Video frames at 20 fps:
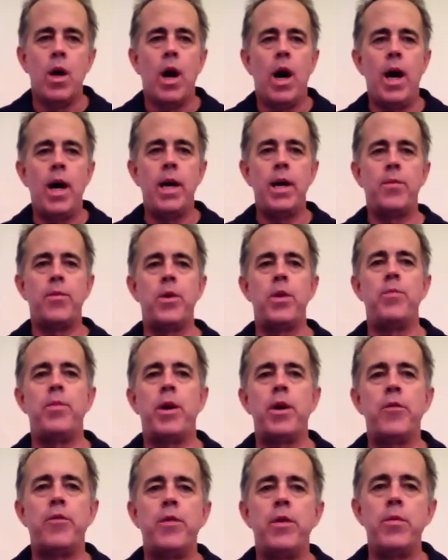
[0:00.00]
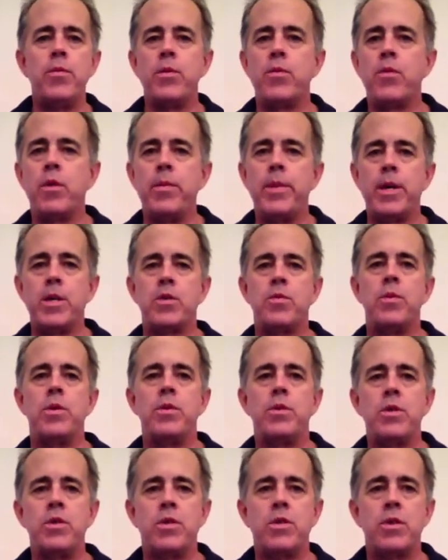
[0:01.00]
Hi, I'm Reed Butterfield with RE/MAX
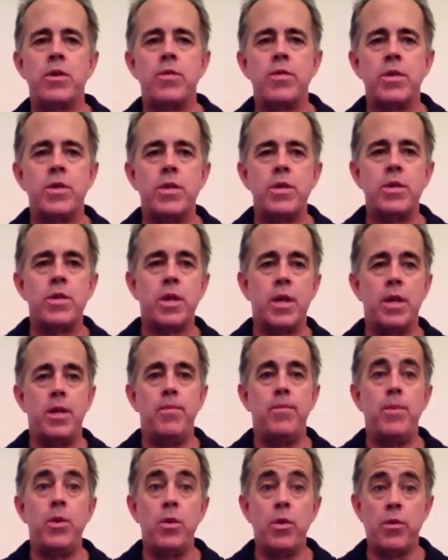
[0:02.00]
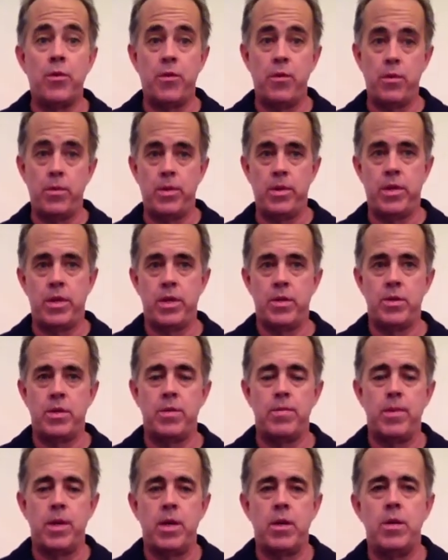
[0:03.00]
Realty Services in beautiful Bethesda,
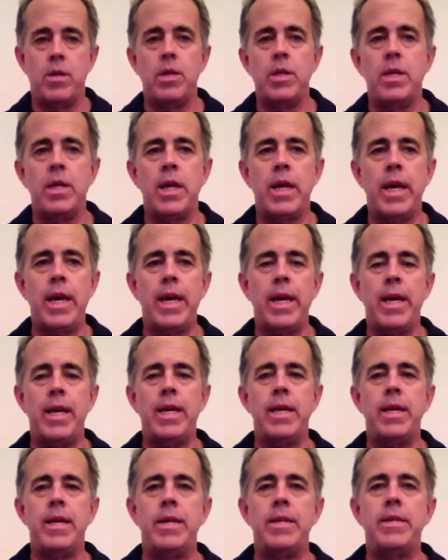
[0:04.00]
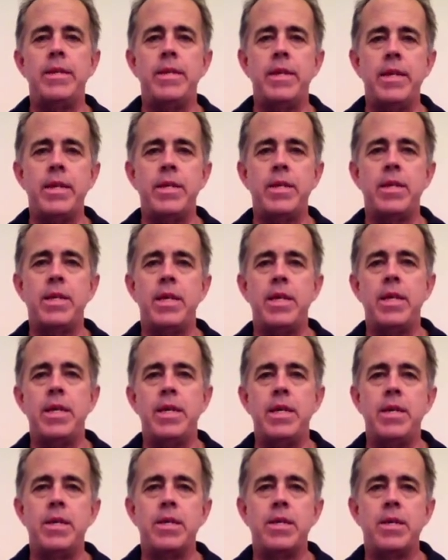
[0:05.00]
Maryland, and this
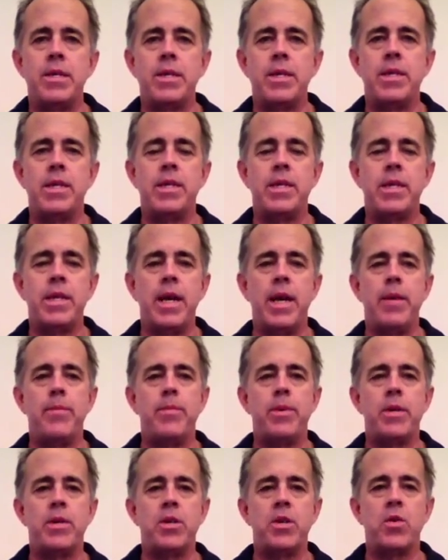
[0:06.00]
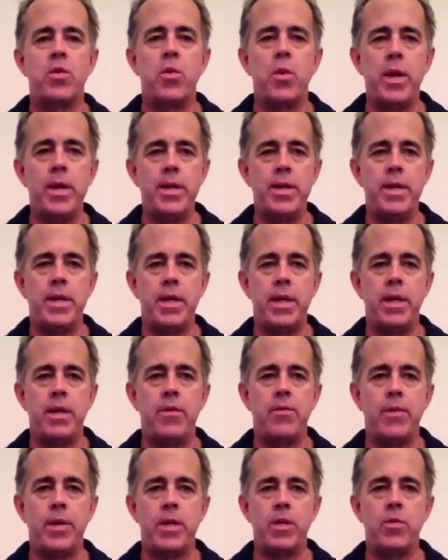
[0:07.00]
is step 20
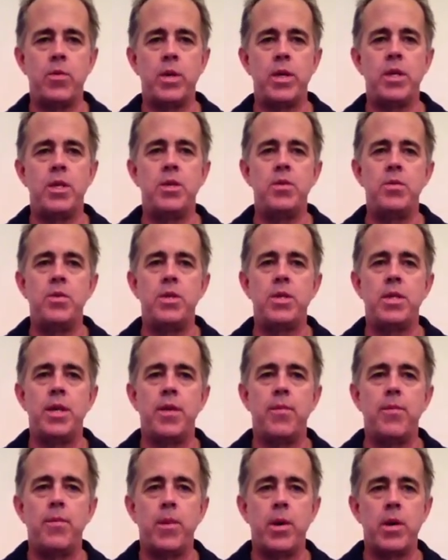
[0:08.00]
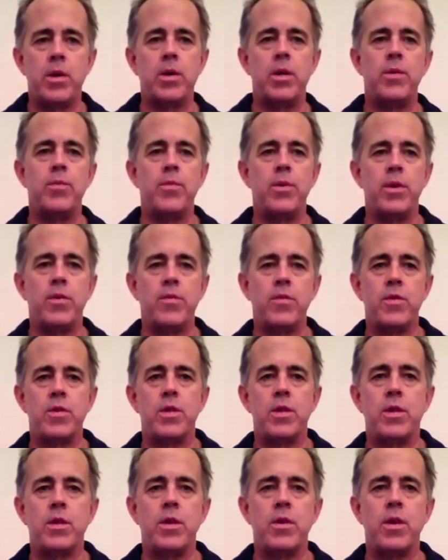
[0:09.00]
of my 22-step marketing plan for
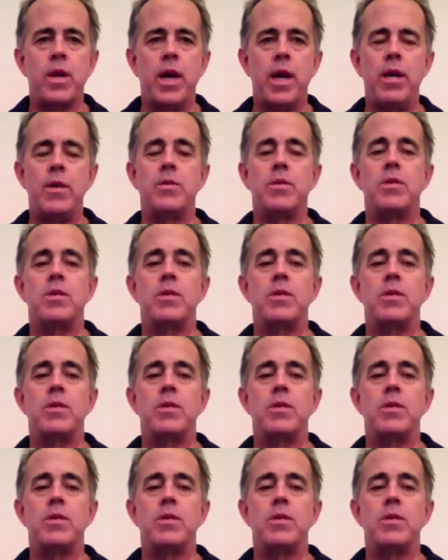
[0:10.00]
selling your house.